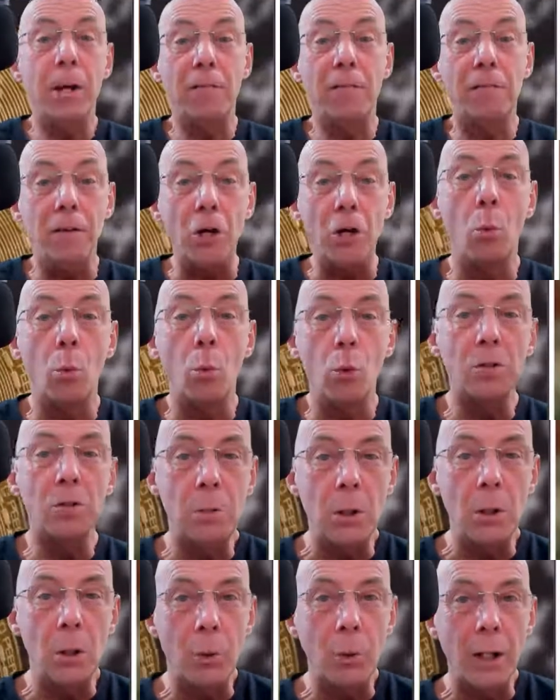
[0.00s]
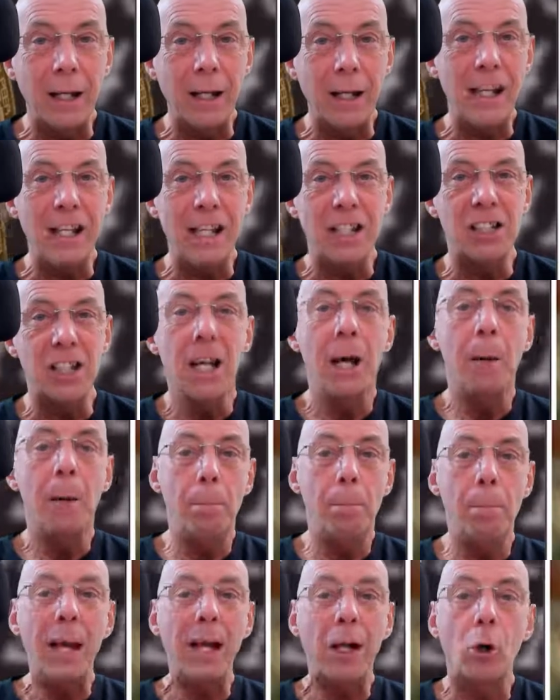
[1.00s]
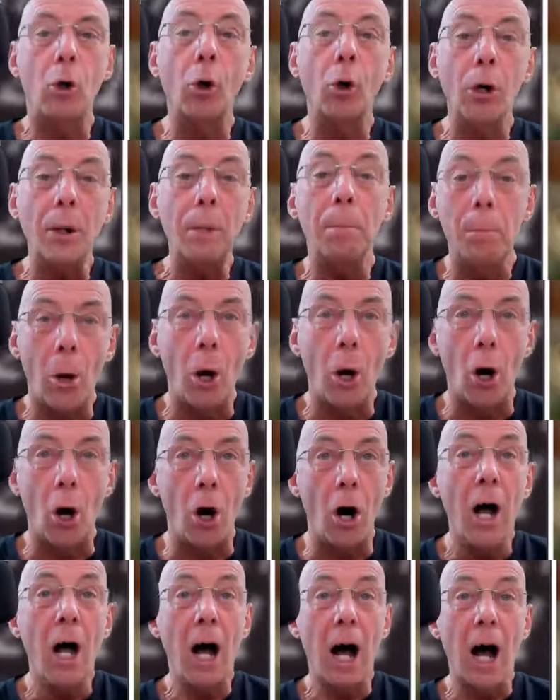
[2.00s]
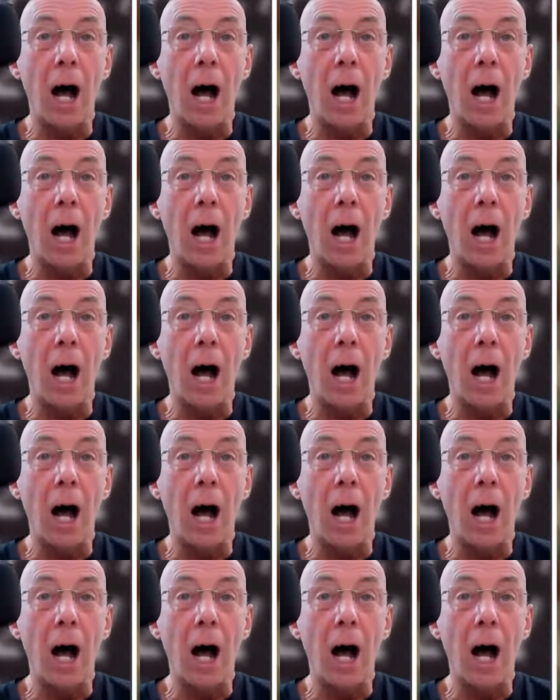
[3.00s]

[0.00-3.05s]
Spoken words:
Phil was building his Bitcoin pot